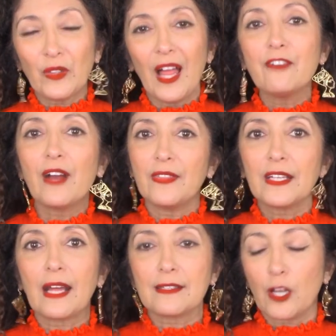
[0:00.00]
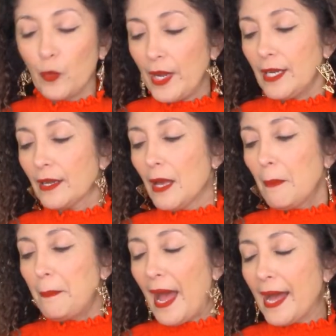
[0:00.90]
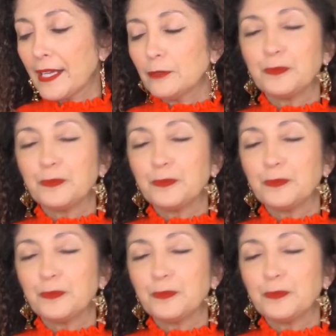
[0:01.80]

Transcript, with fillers: life, I think that's a great bag.